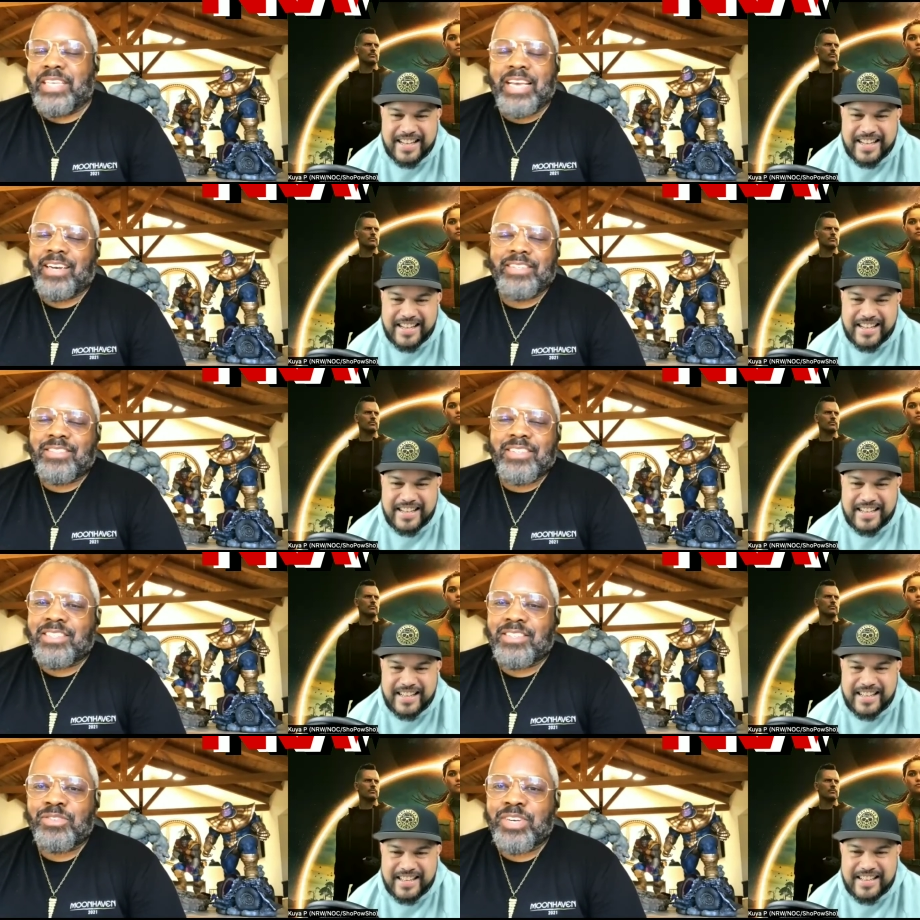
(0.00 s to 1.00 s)
Speaker 1: yeah, it's
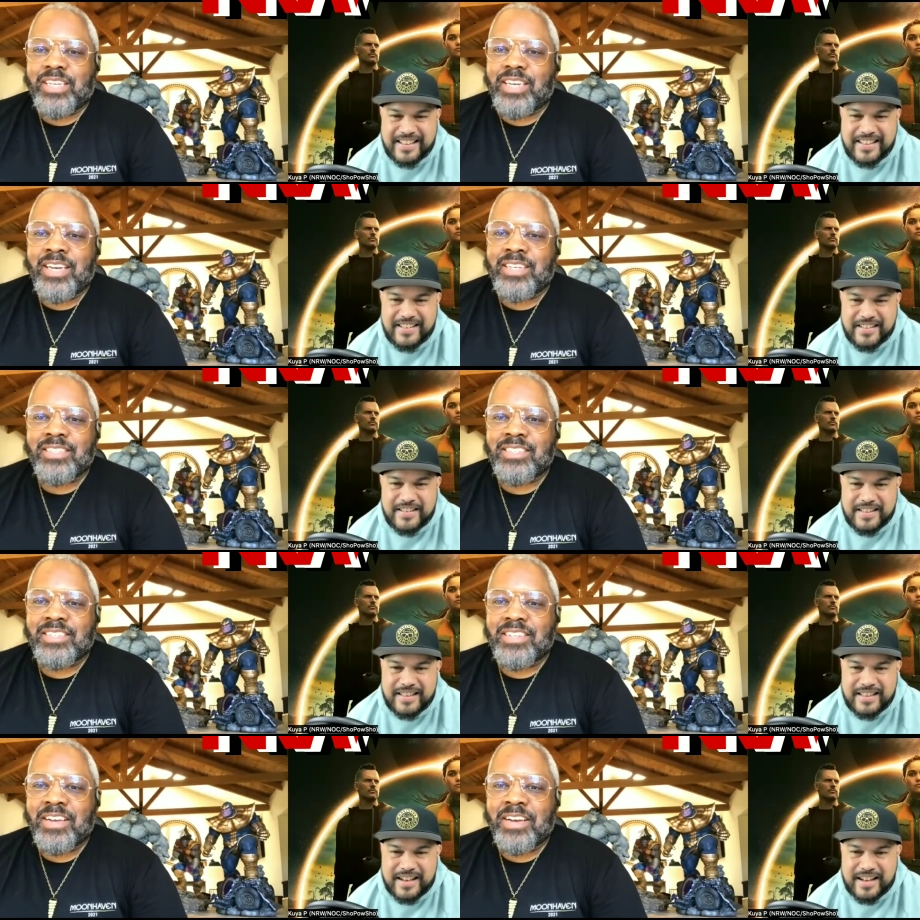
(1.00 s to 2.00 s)
it's a great
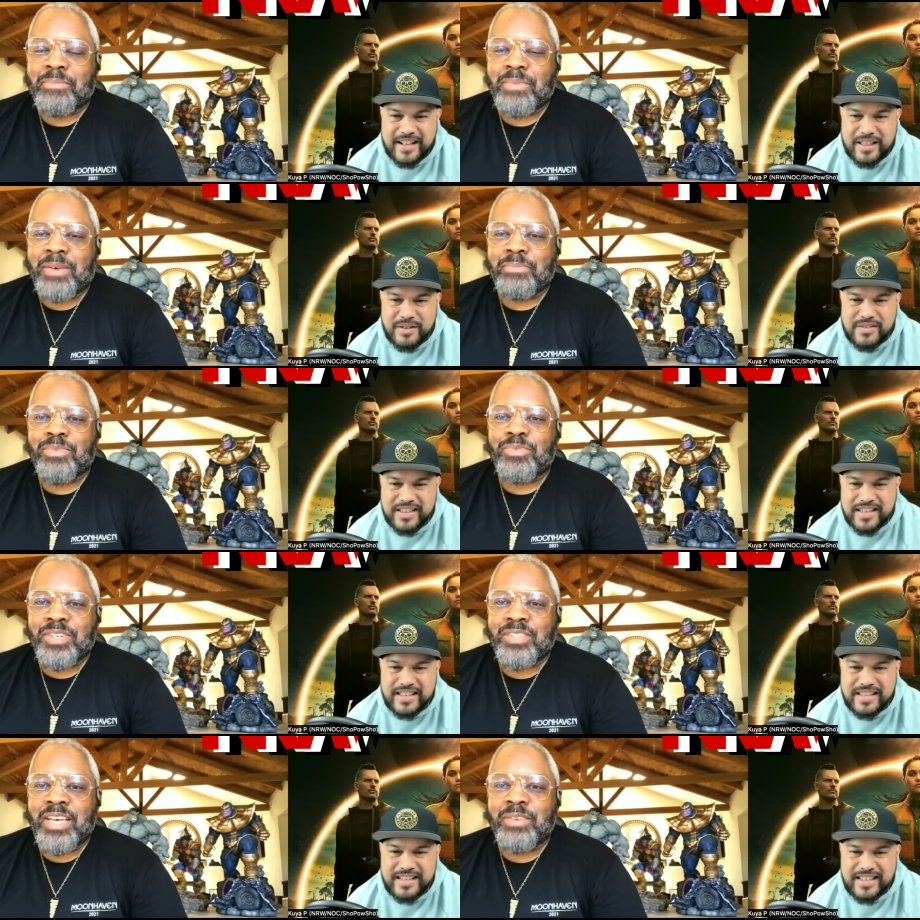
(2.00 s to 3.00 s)
cast. I'm, I love I'm it.
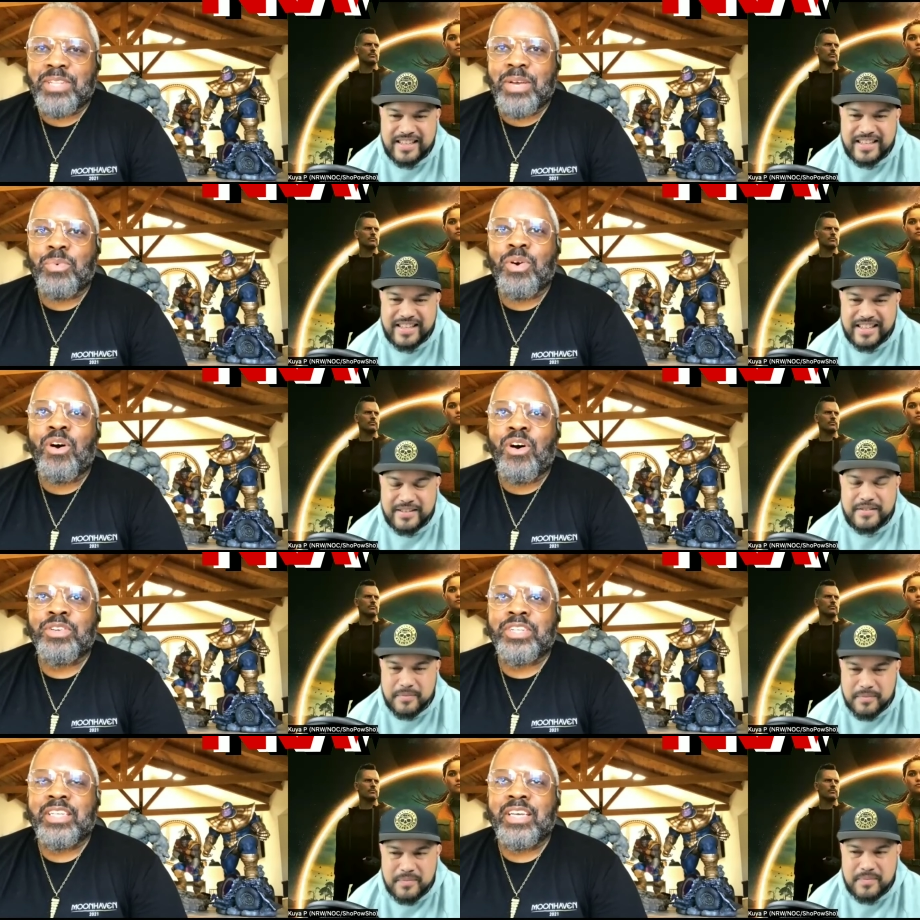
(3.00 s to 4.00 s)
Thrilled that that we're
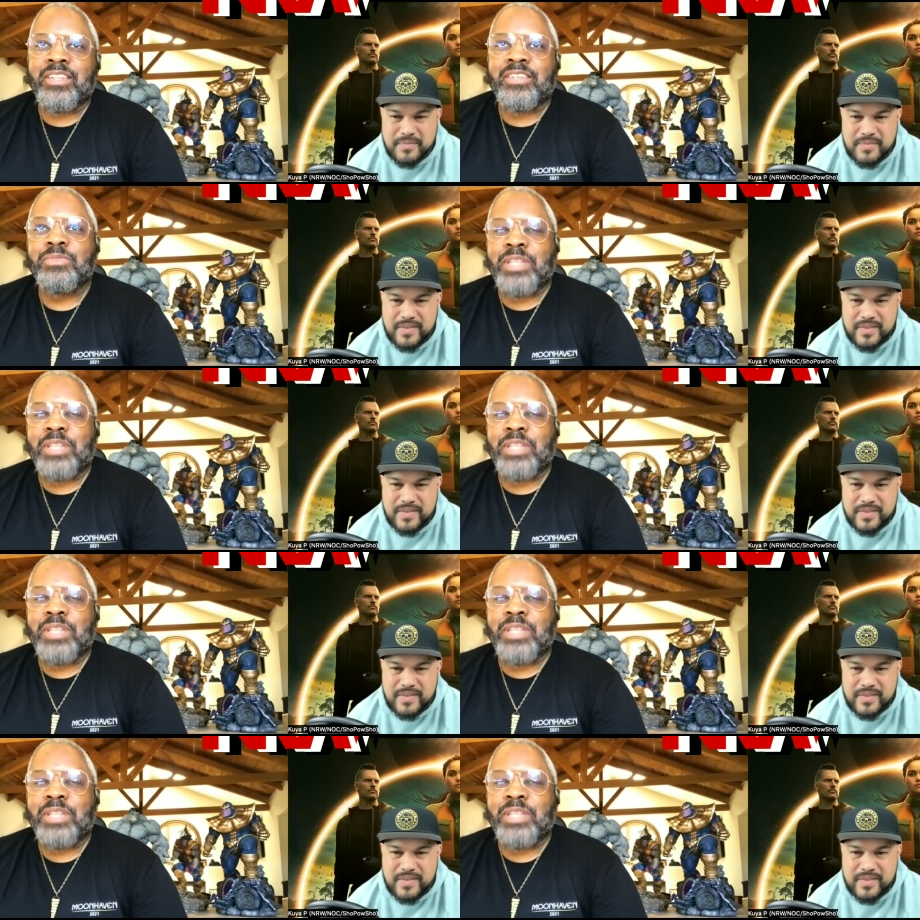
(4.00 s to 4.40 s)
all together.